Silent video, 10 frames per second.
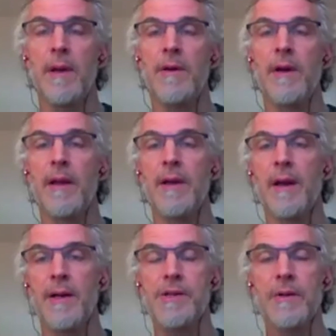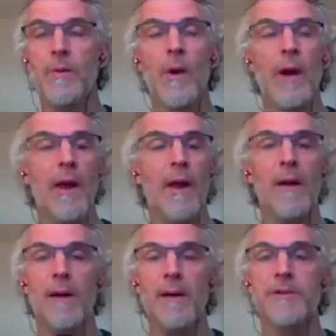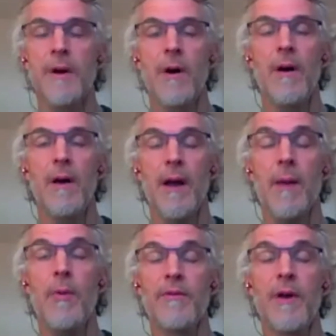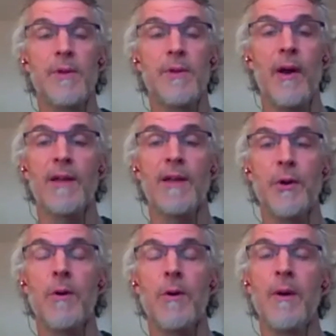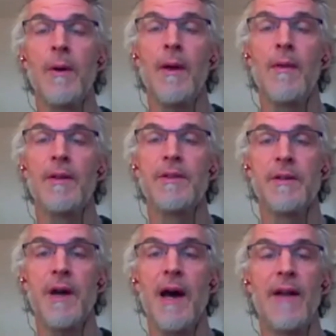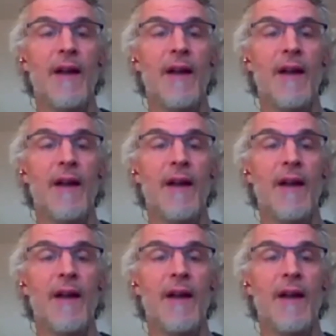internet connection warning a couple of times already, so this is kind